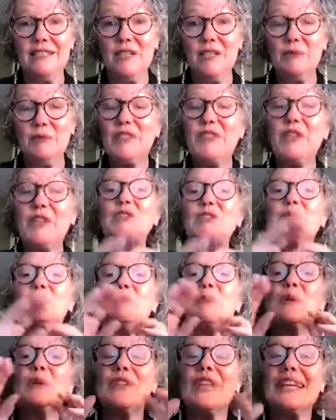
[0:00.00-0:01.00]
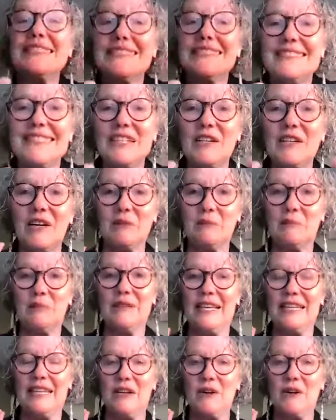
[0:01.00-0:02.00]
But there's plenty on
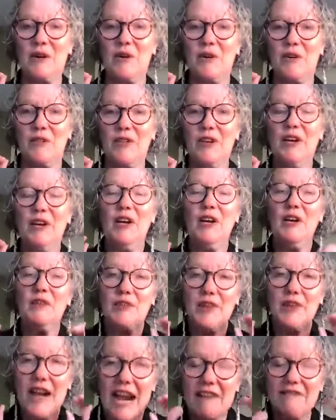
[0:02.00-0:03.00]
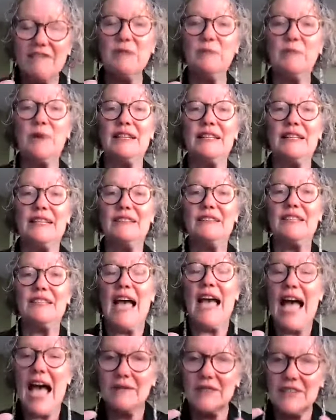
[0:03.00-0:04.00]
planet Earth for everybody to
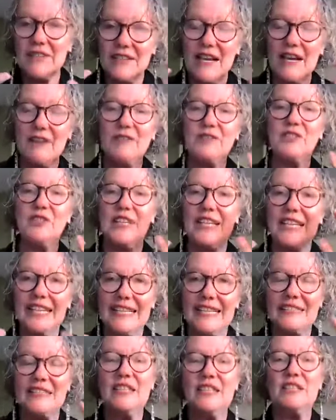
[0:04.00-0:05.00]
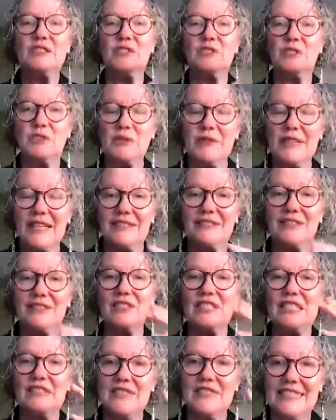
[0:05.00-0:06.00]
have enough to eat, to drink, to
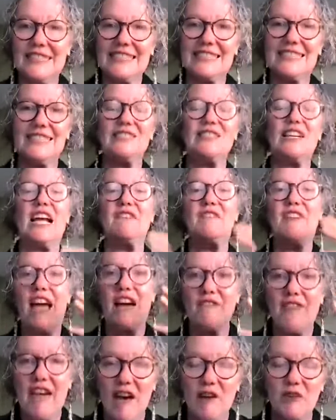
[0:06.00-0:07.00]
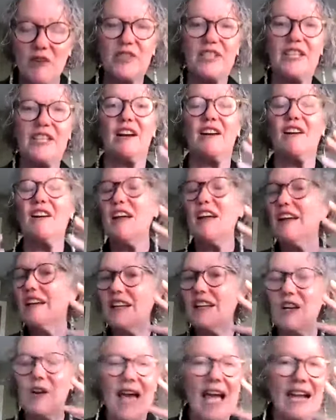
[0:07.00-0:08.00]
live a decent life, have health care,
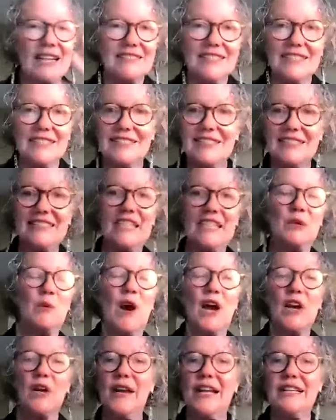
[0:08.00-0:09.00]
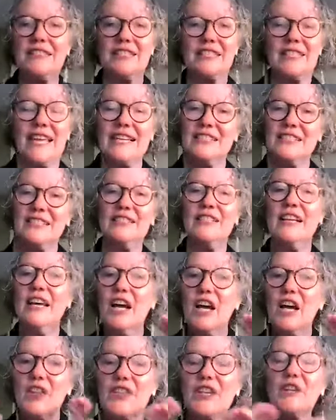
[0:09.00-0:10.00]
you know, access to clean water, education.
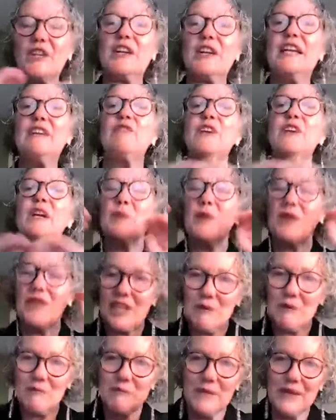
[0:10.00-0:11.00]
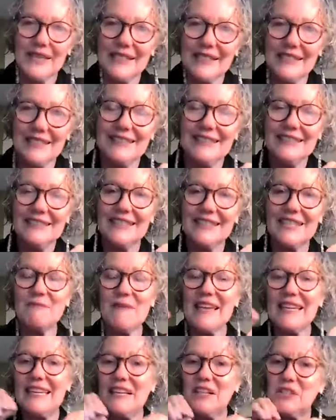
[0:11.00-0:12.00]
There, if we were committed to
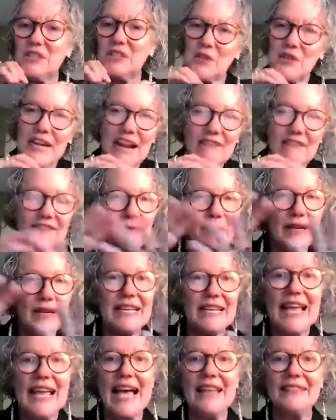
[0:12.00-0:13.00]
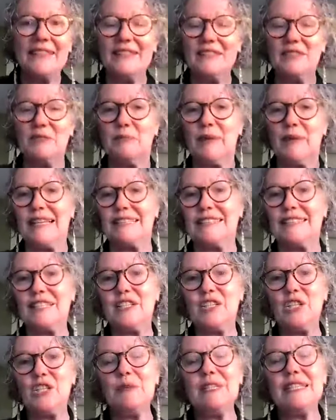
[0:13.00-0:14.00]
making sure everybody had these basic
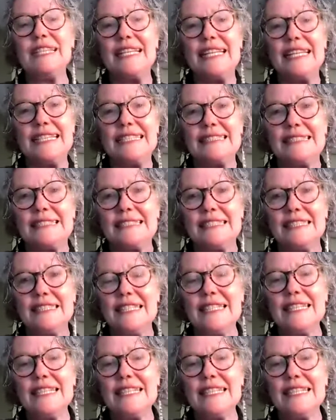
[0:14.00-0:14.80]
human needs,